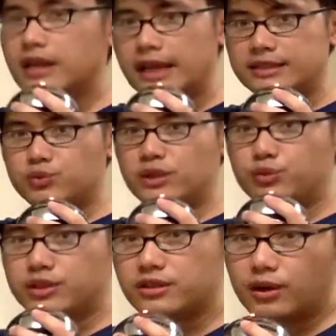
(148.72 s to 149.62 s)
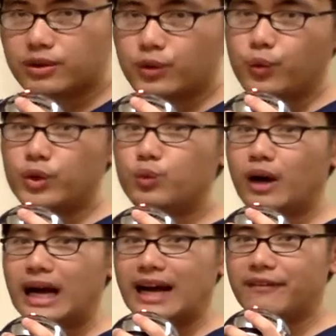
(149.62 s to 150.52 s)
As the result, we will
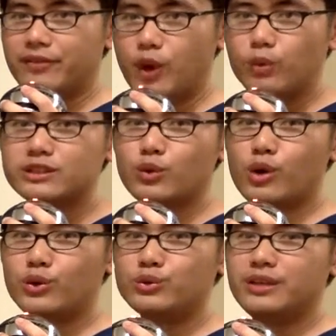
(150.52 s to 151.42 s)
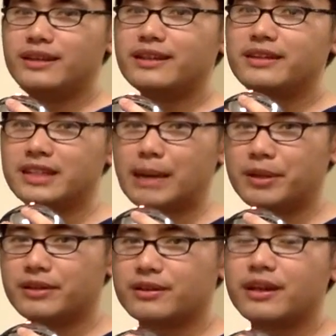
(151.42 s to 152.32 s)
have no square root in the
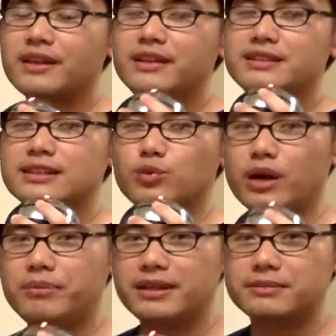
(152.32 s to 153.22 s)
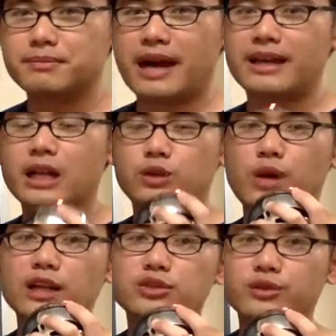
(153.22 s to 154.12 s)
denominator. This is what it means by
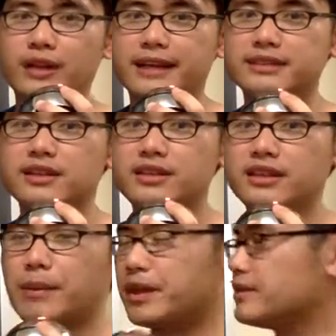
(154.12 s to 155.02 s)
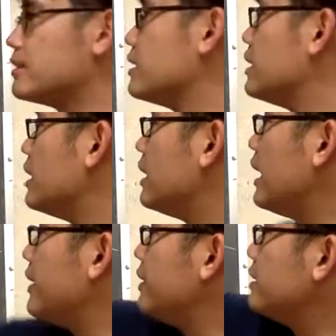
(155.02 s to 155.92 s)
rationalize the denominator
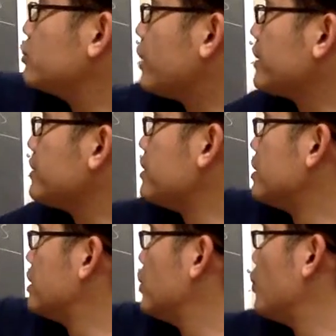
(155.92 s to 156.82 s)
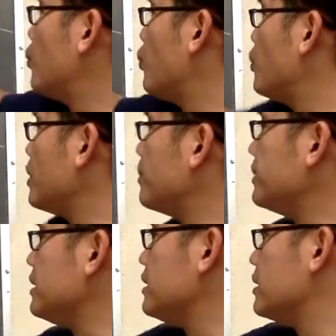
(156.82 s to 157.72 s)
and this right here will
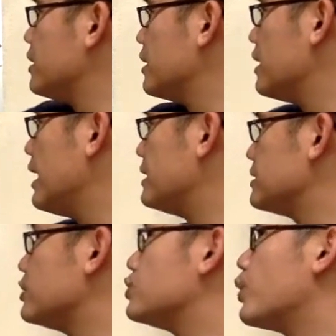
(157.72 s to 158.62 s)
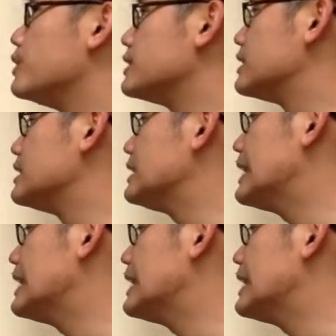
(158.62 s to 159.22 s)
be answer choice